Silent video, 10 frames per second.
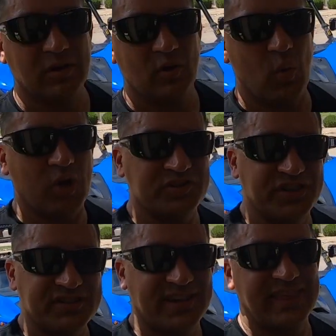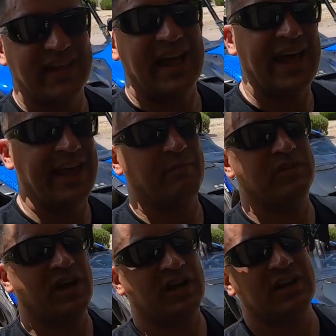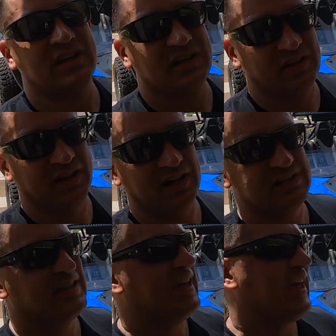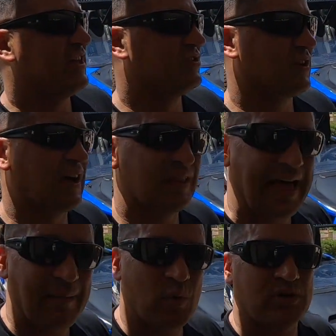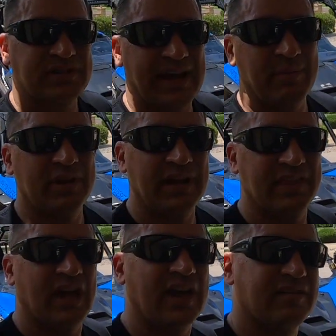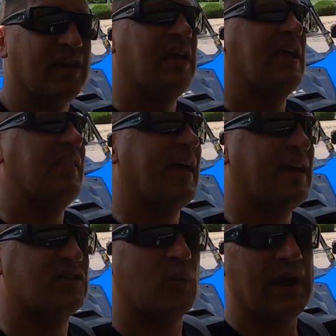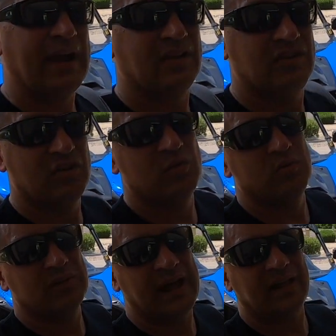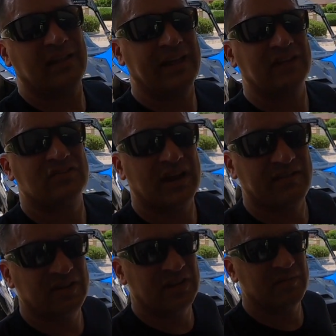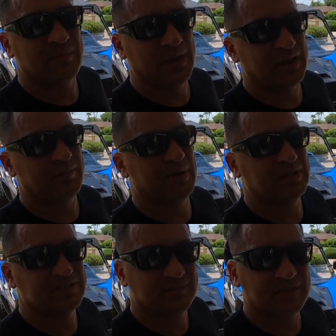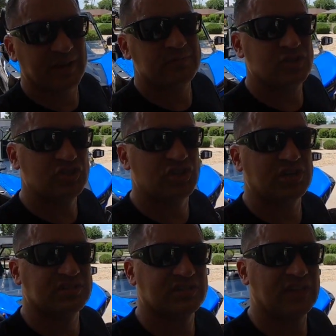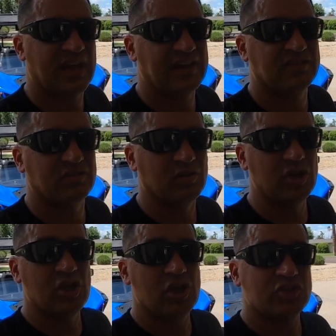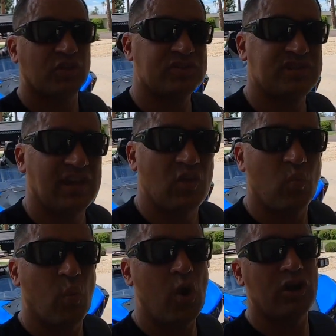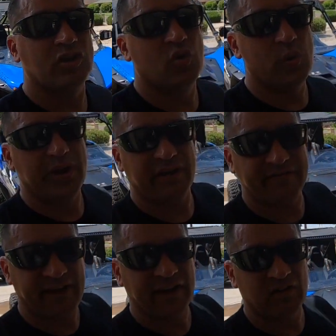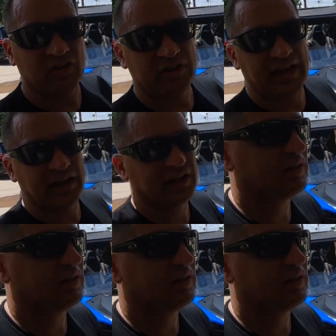Well, and just like that, I am done cleaning it. It took a lot more time than I thought. That is why I do not like driving in mud, but sometimes you just got to. So let's take one quick final look at it.